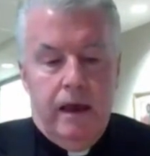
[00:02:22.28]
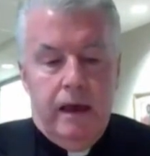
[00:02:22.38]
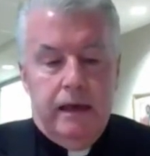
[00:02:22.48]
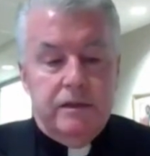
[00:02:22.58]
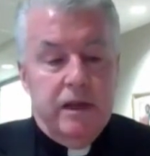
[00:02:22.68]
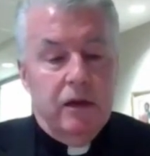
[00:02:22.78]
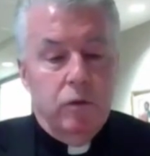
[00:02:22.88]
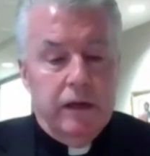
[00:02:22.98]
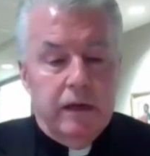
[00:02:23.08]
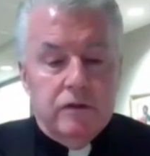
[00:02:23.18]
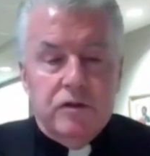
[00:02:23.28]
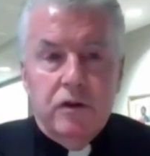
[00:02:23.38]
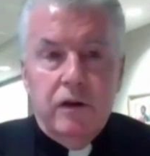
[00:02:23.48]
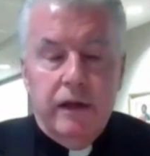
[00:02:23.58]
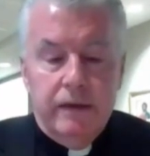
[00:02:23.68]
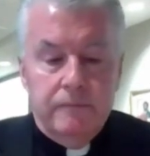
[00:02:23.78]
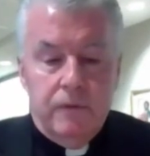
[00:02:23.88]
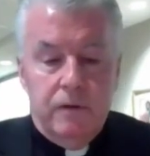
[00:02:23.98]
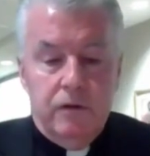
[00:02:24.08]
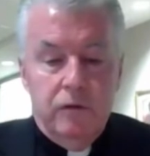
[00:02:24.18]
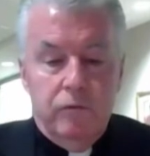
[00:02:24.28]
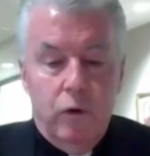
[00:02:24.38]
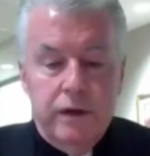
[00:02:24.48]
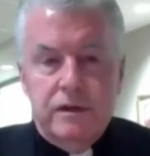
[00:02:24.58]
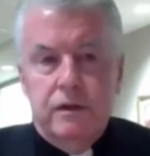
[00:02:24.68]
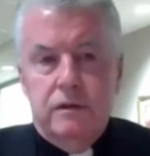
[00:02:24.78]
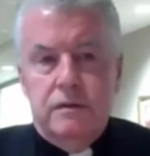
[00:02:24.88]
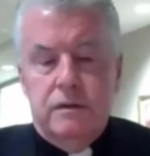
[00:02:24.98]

It's equally concerning that the voices